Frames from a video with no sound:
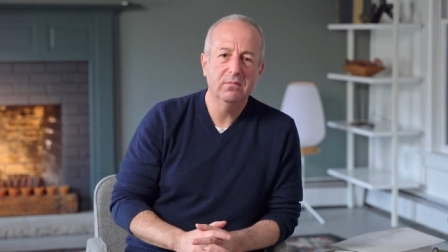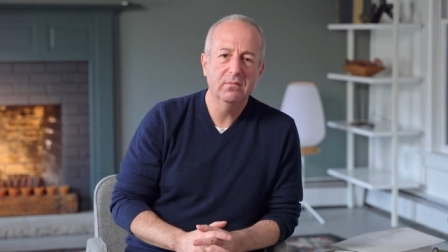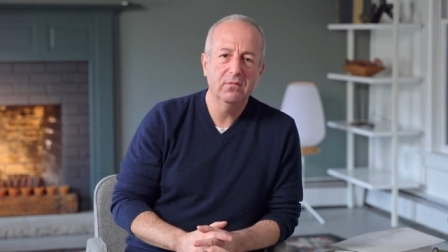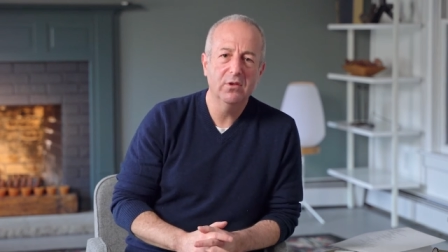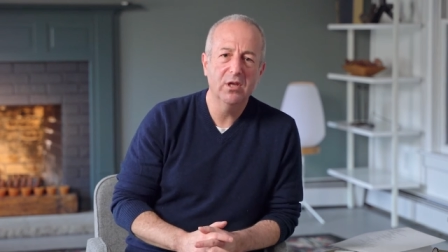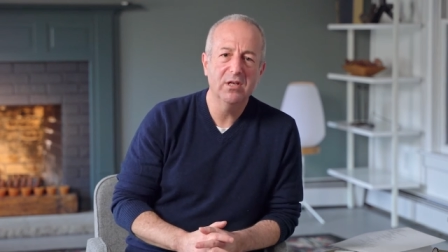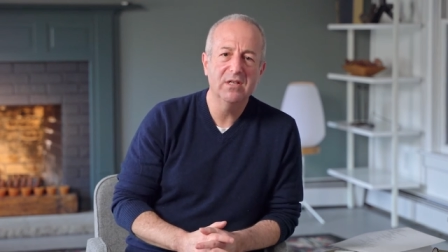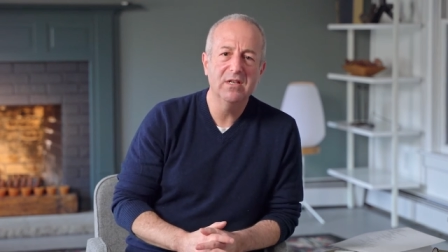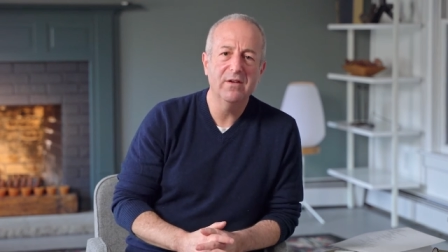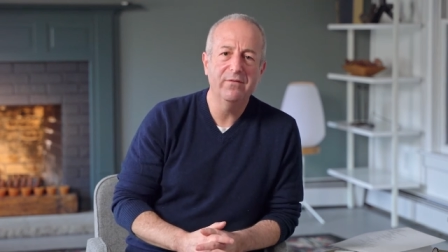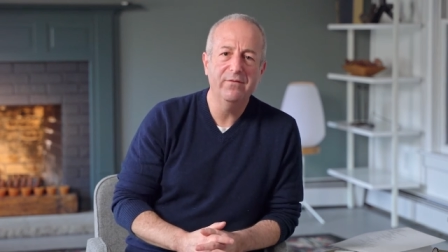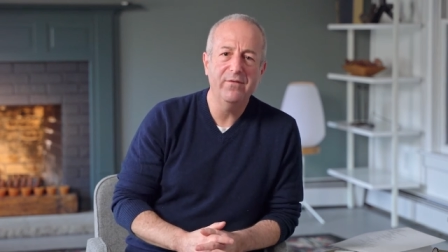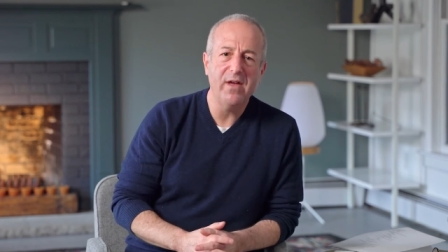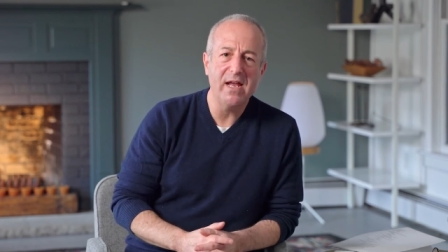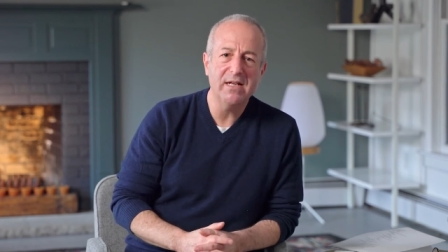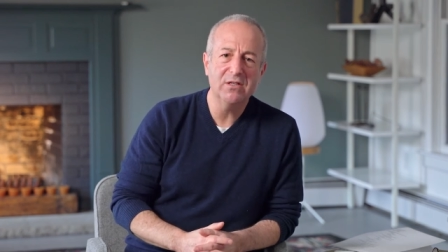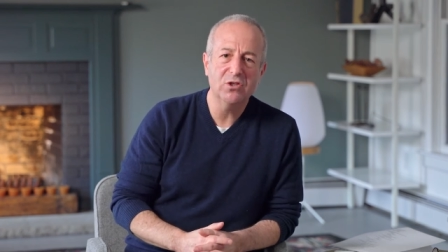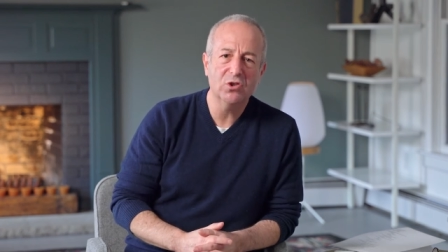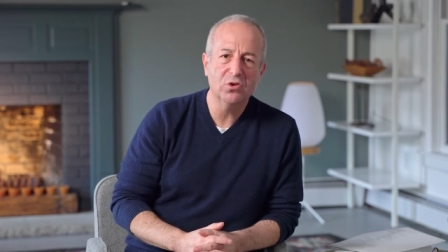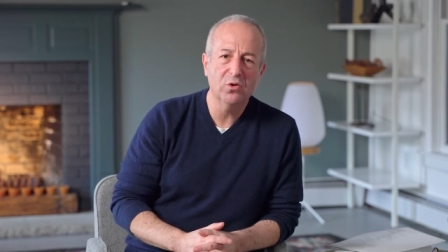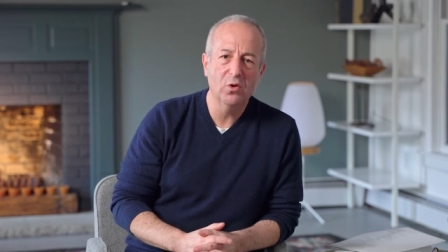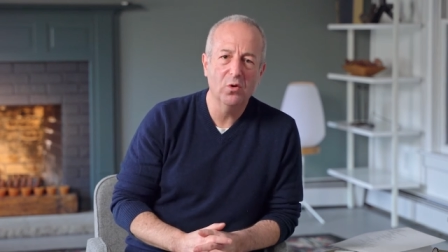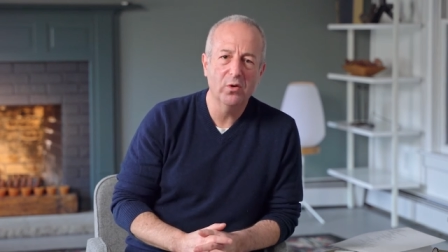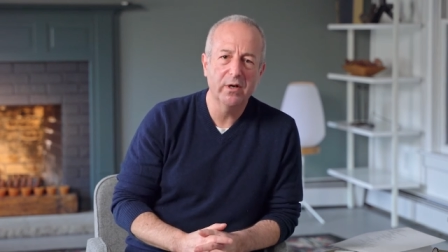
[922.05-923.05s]
the
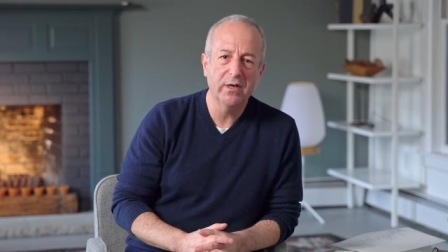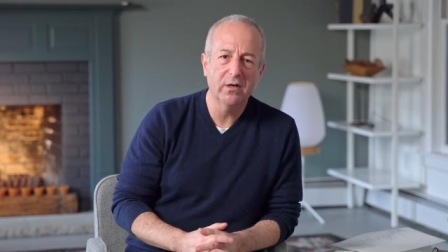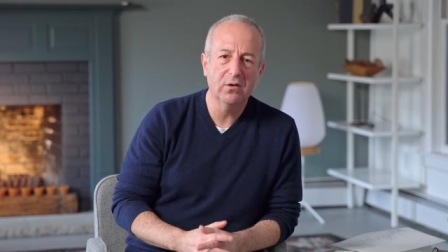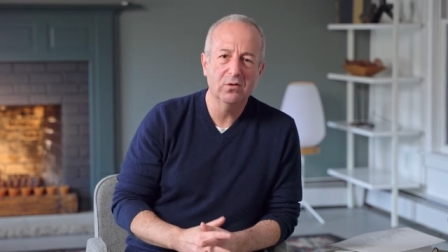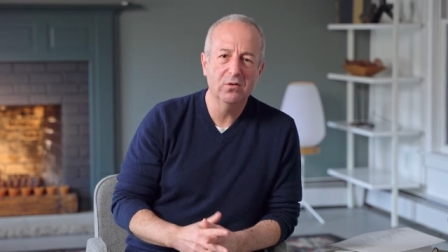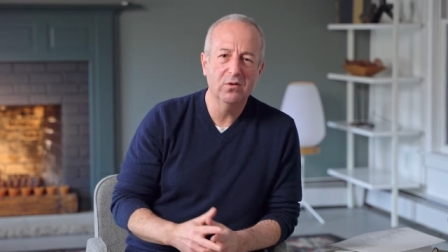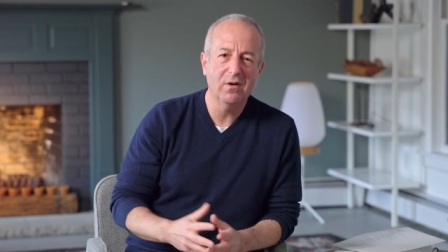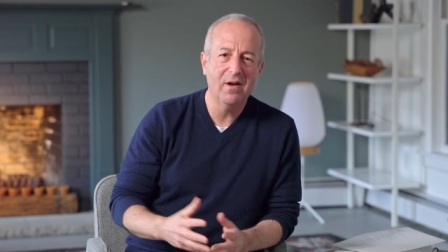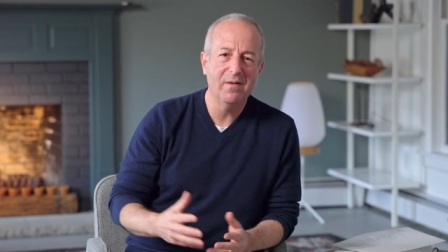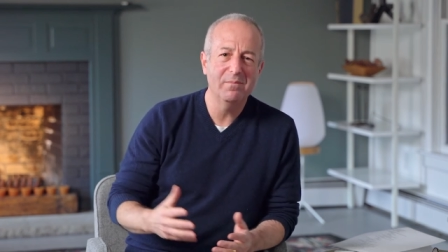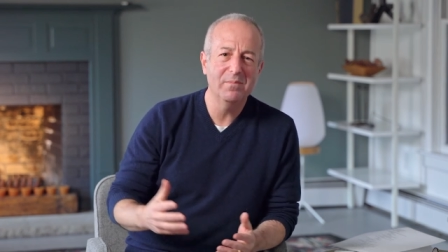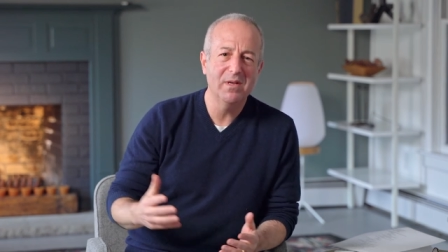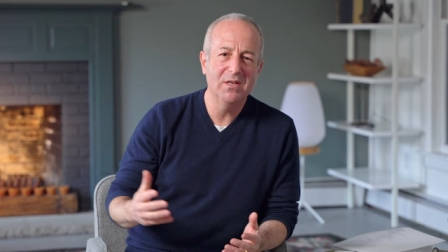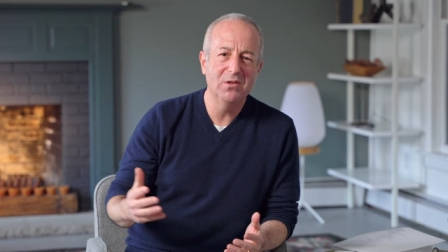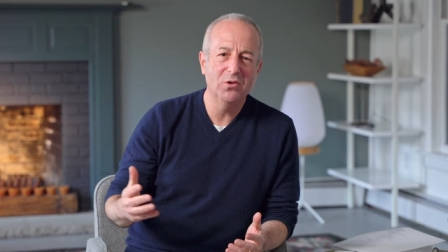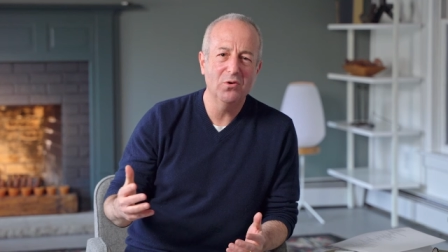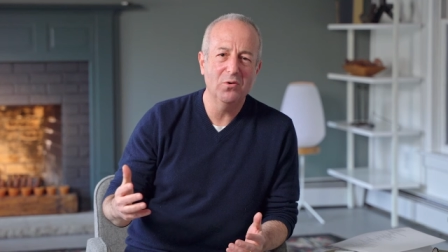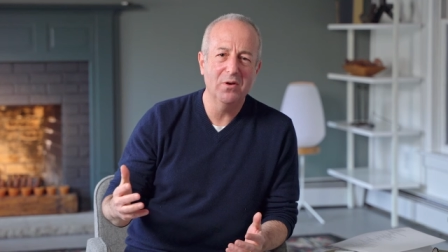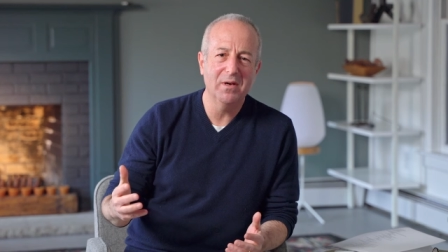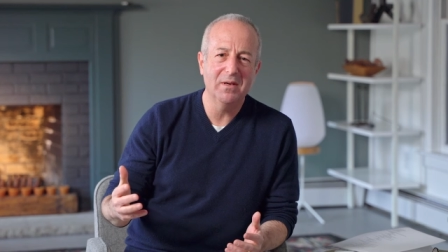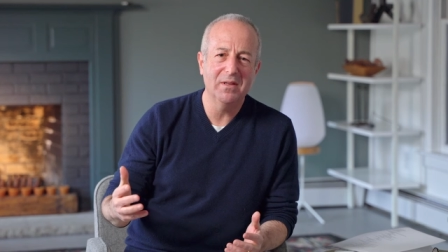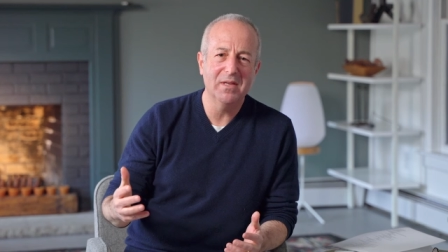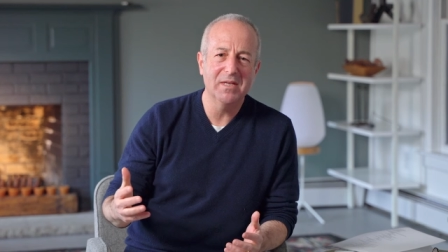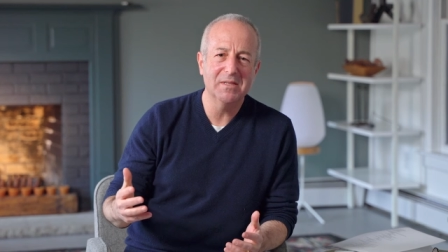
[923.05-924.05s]
defense lawyer who I've been
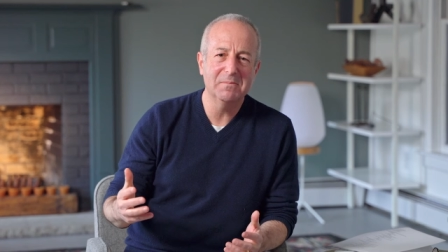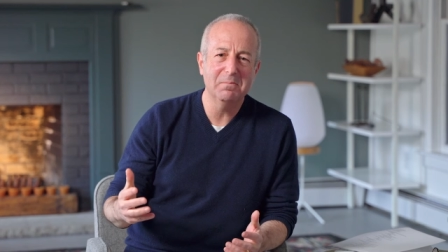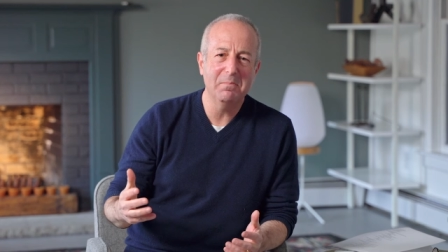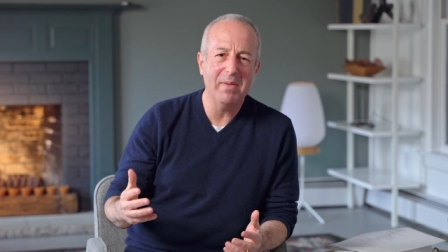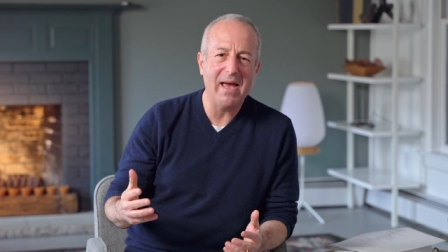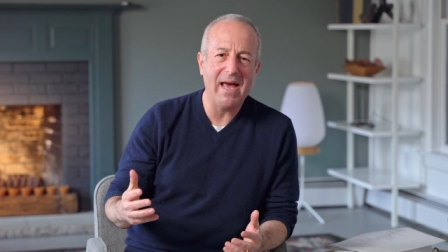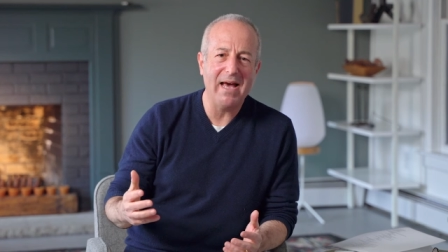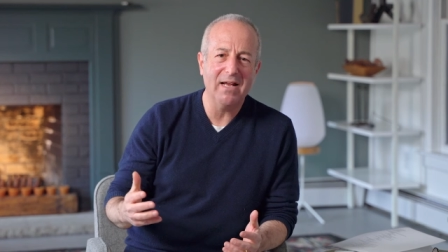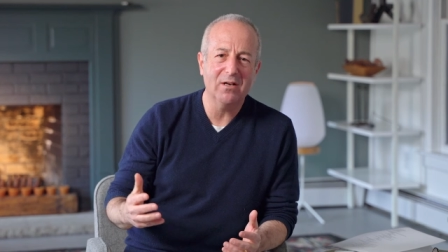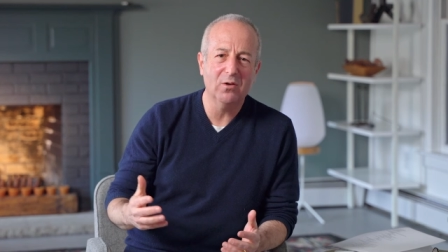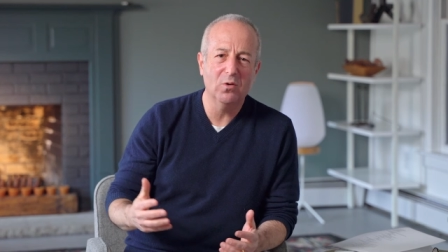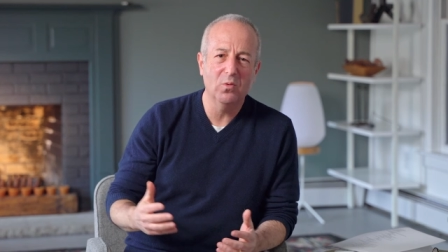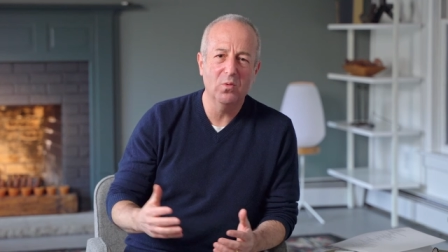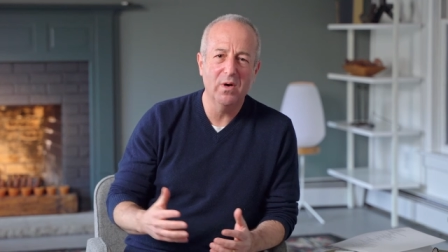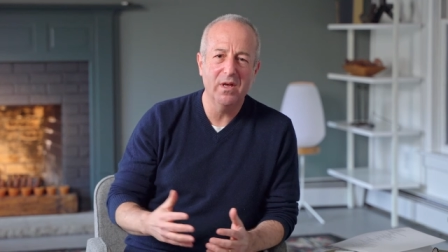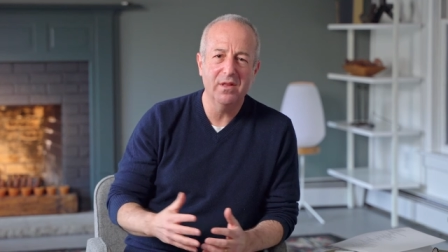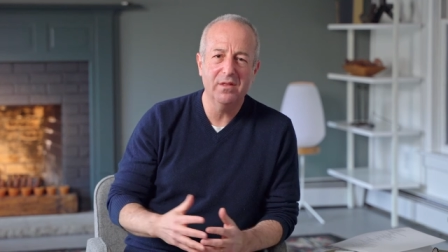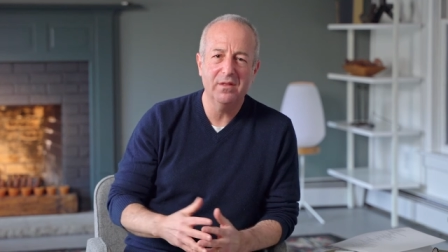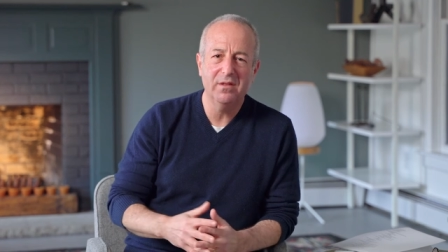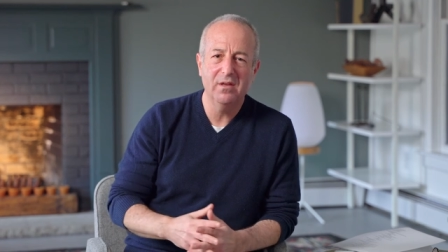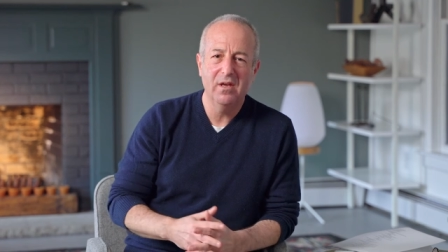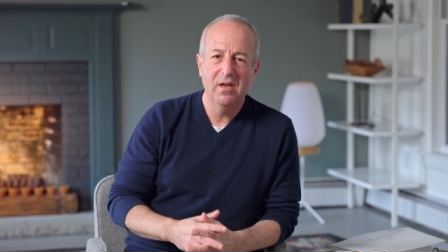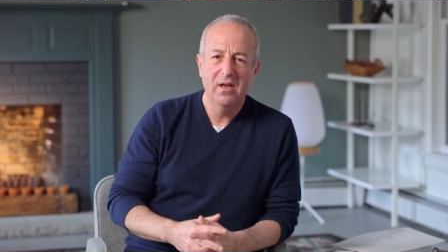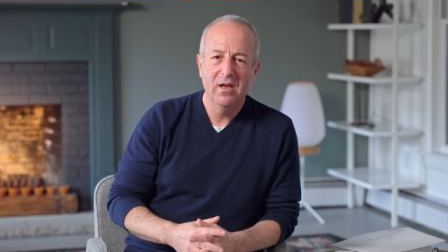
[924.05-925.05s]
doing this battle
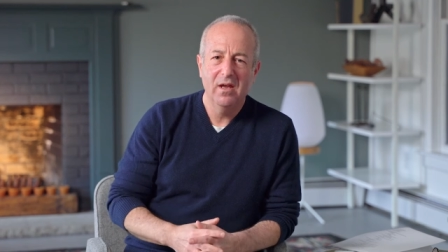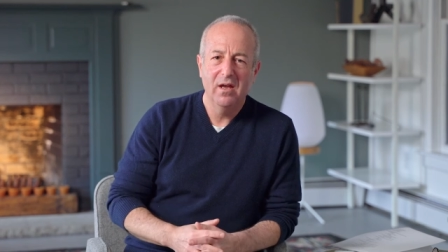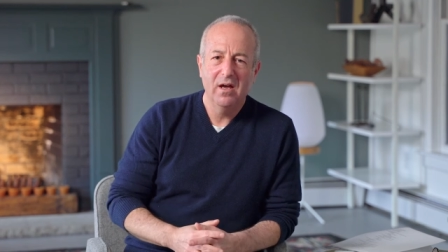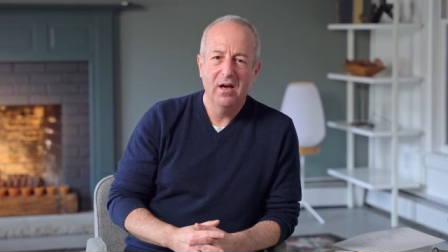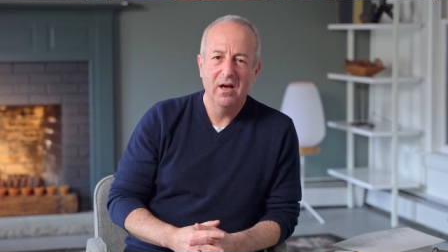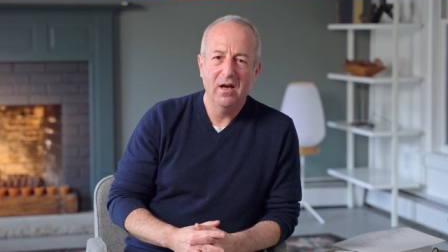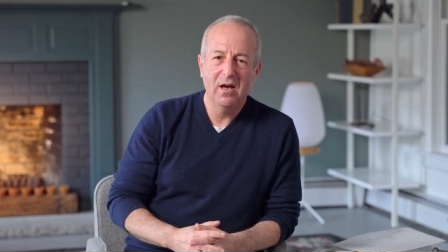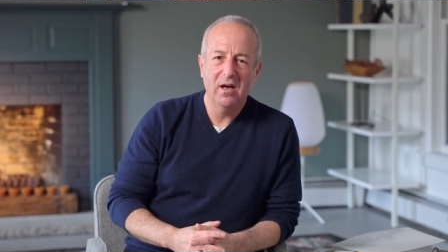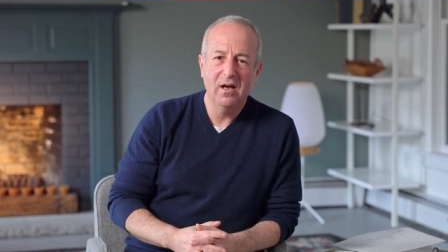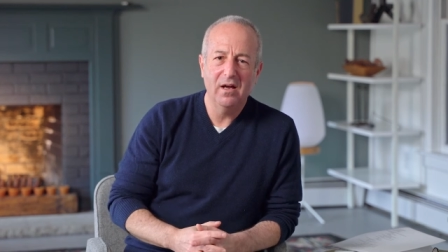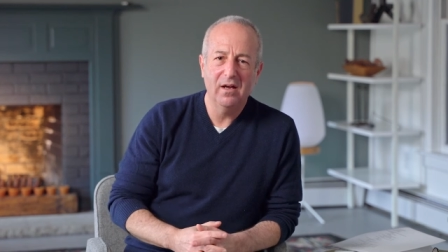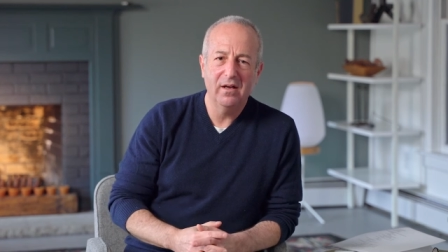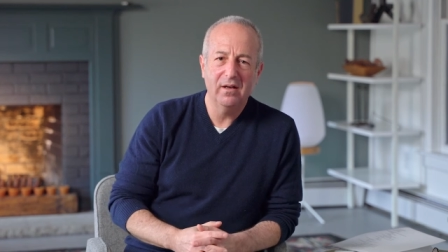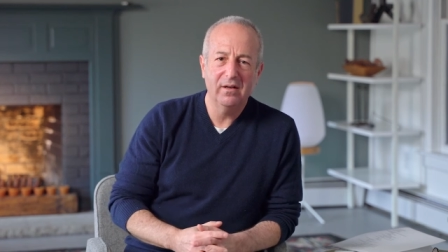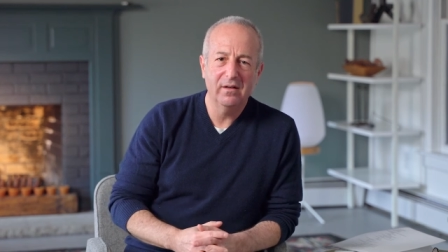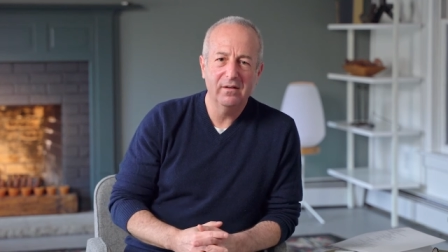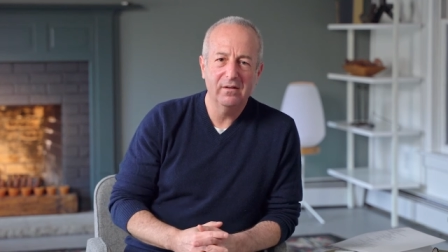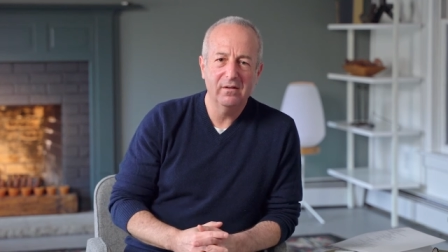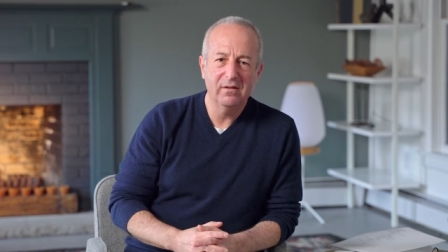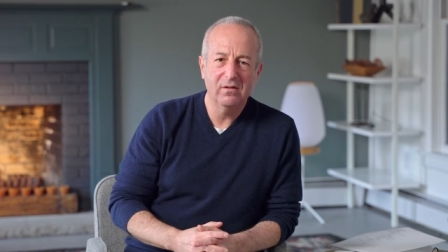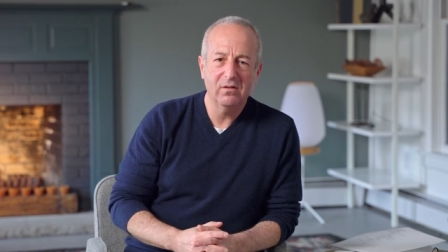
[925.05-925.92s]
with uh,